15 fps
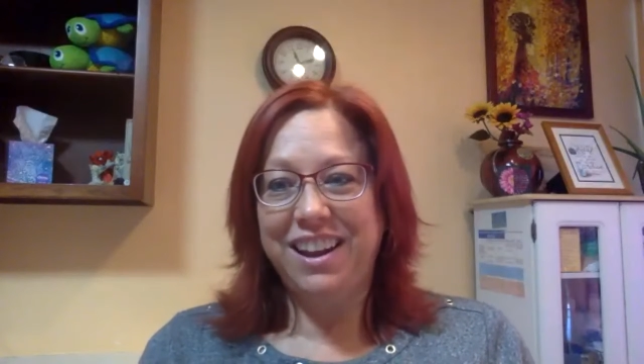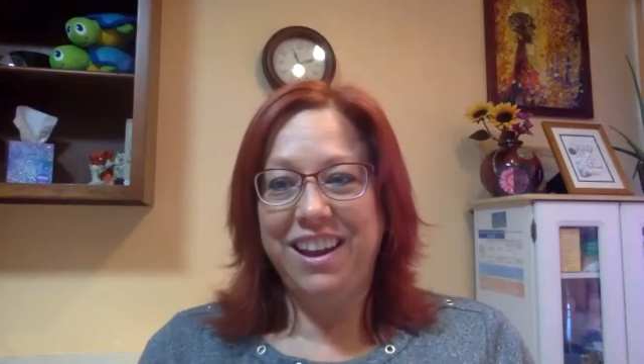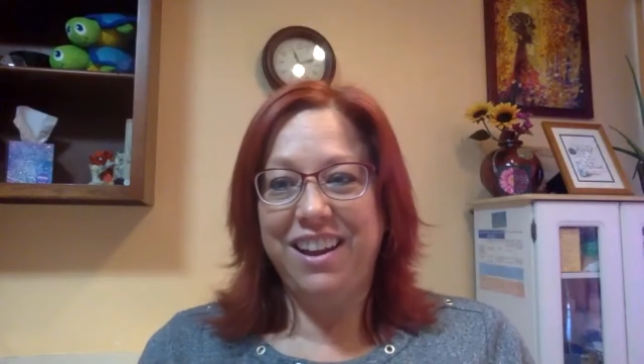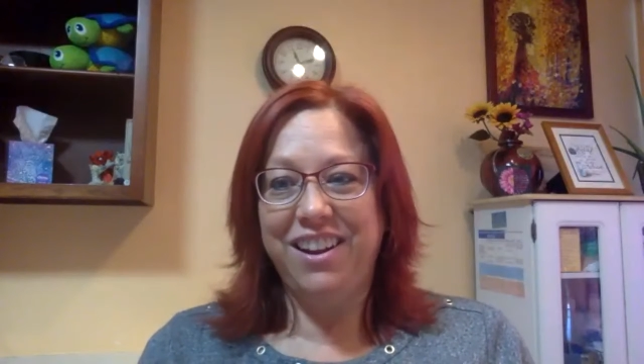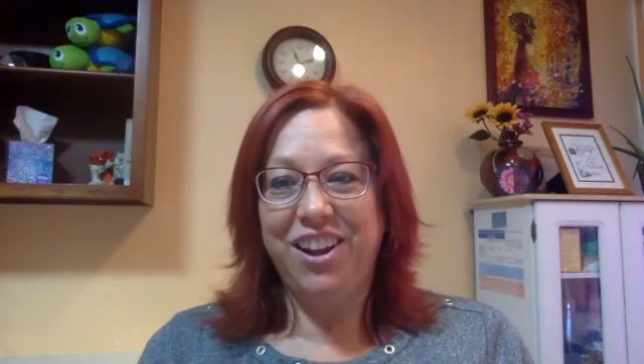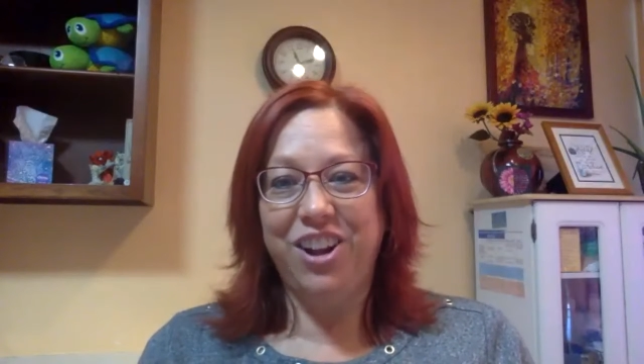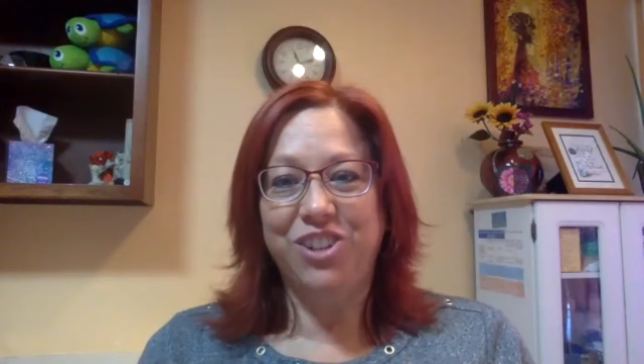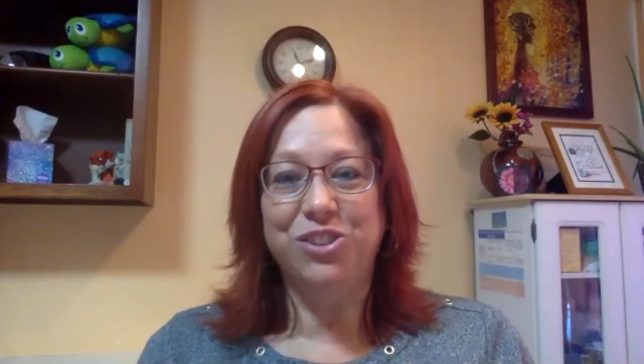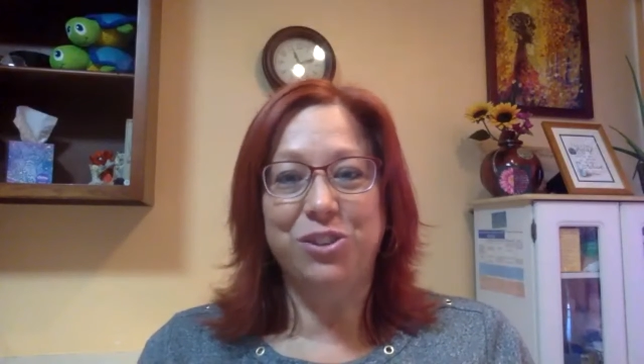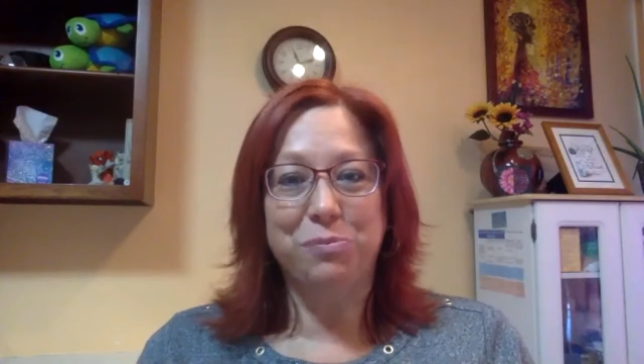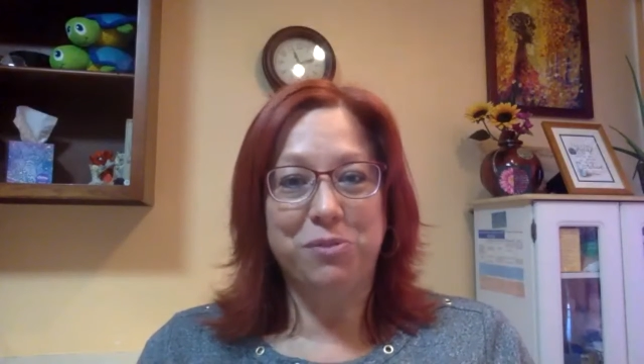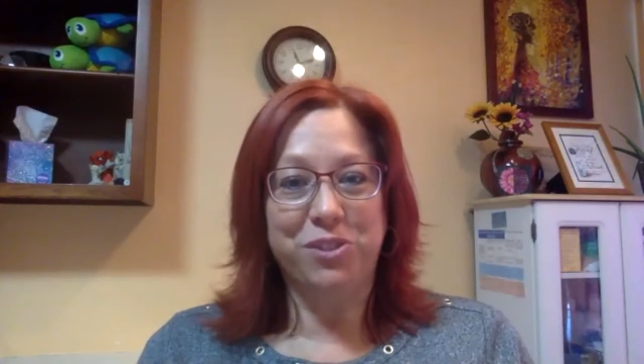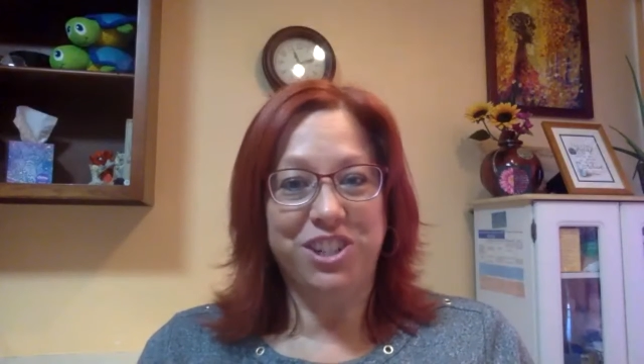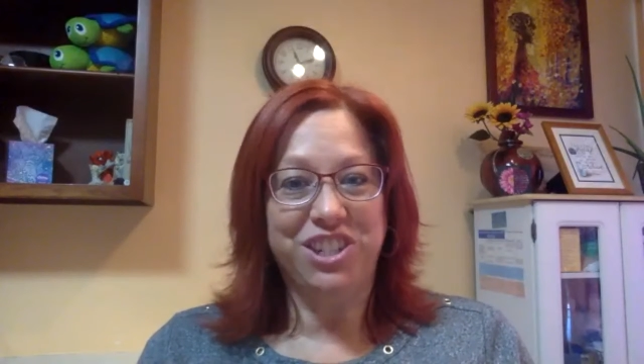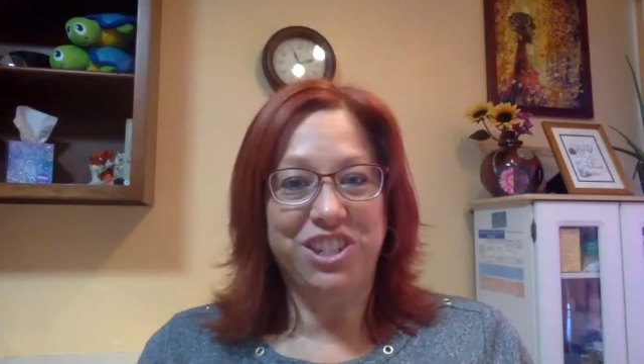and
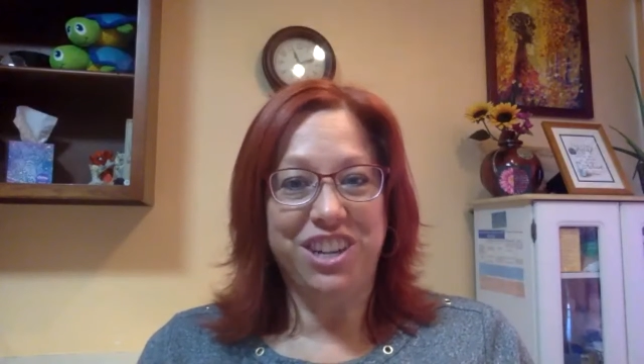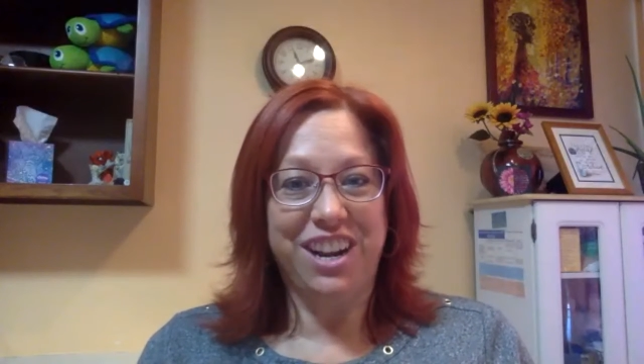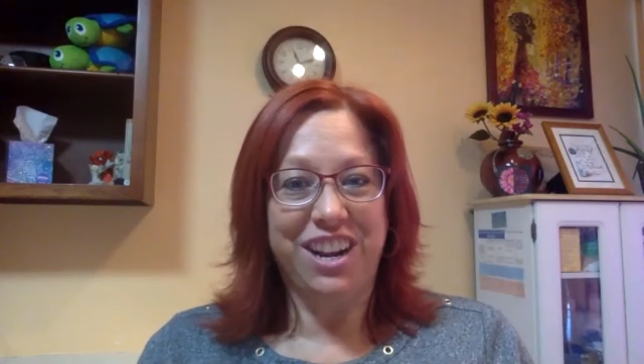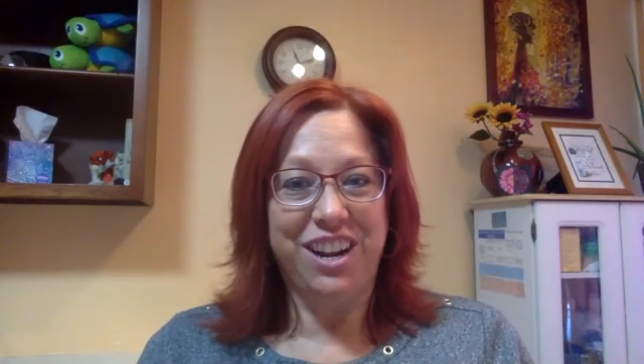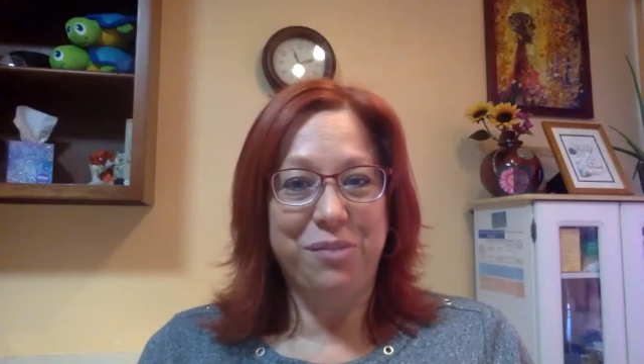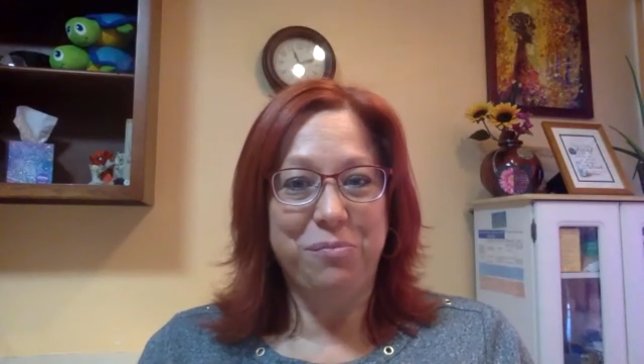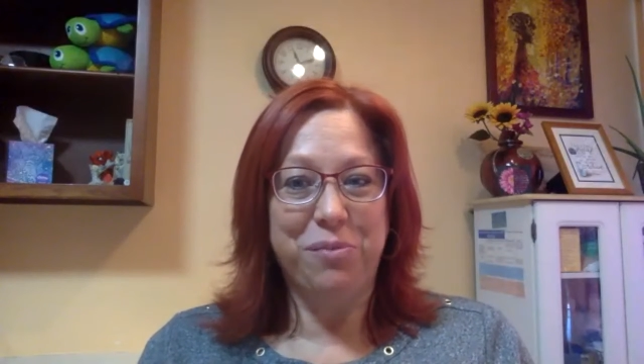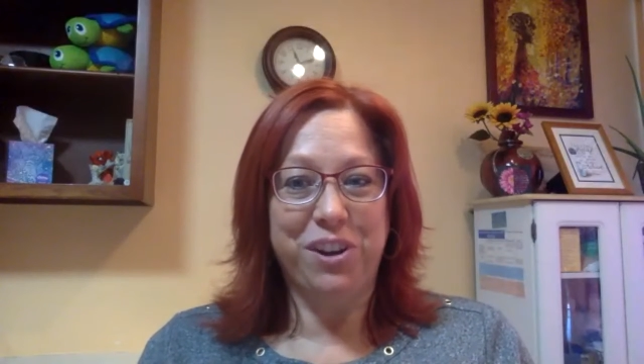underappreciated,